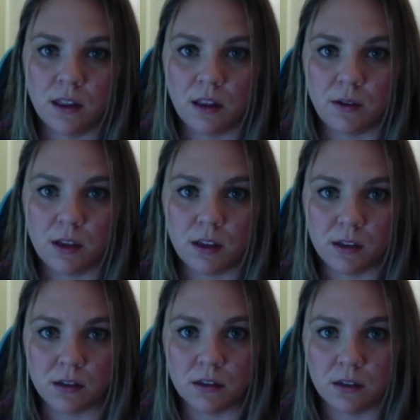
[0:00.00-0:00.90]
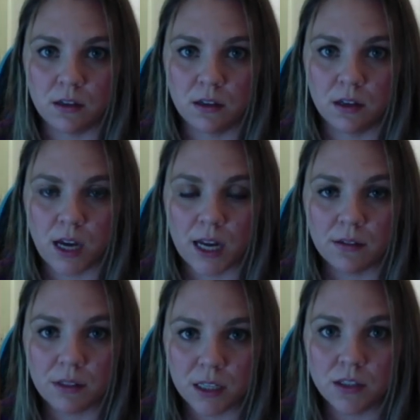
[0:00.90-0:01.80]
That way you can kind
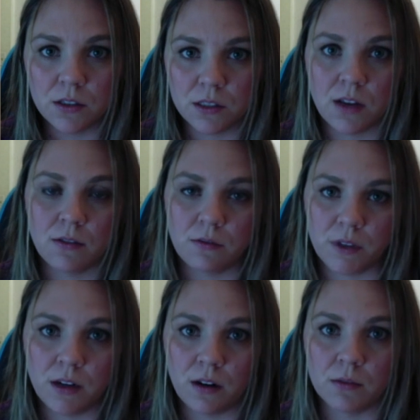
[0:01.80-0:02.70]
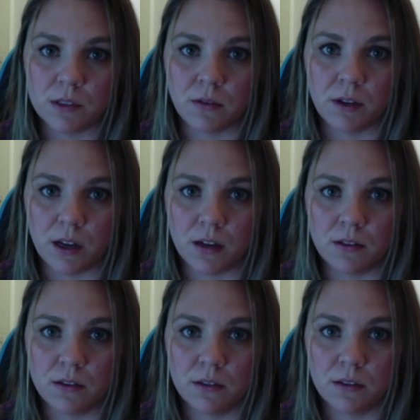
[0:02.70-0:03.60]
of think to yourself and figure out what's going on.
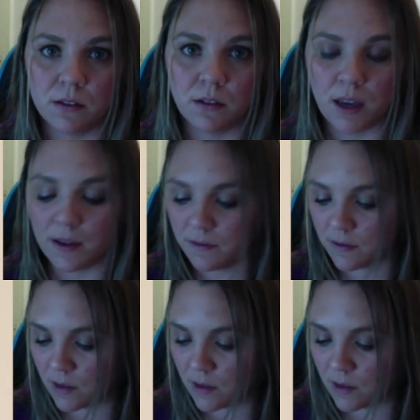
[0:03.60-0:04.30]
Okay?